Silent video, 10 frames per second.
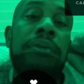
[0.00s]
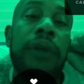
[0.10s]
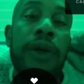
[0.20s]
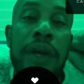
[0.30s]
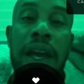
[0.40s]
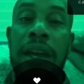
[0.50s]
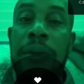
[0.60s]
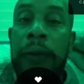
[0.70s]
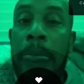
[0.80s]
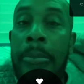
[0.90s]
okay?
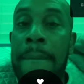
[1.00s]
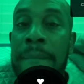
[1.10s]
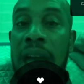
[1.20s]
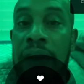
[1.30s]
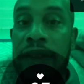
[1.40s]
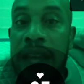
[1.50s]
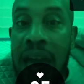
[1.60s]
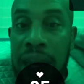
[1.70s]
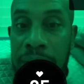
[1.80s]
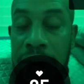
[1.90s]
Having
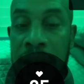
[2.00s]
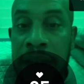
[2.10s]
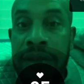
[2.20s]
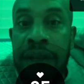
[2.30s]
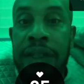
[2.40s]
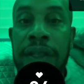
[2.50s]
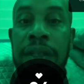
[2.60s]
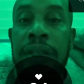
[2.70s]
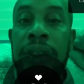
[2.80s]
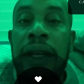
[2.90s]
adequate
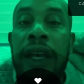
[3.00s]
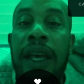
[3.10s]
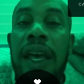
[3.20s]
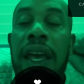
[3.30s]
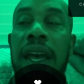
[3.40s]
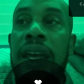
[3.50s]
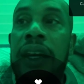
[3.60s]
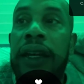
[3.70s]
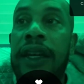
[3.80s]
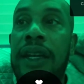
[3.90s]
hydration,
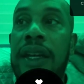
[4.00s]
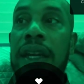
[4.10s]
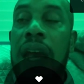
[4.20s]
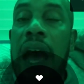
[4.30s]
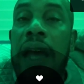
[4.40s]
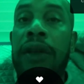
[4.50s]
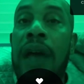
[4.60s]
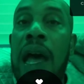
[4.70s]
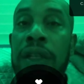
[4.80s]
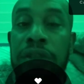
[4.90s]
and I
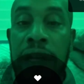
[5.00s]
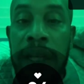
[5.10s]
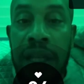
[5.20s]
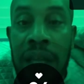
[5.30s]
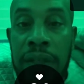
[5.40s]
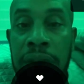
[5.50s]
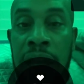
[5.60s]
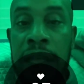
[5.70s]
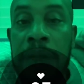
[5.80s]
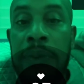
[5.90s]
drink
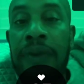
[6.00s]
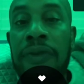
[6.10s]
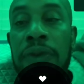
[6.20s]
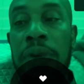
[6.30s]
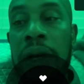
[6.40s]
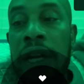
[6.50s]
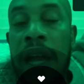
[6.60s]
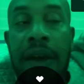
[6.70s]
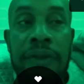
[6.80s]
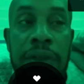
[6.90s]
electrolytes before and
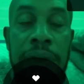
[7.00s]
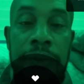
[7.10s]
after,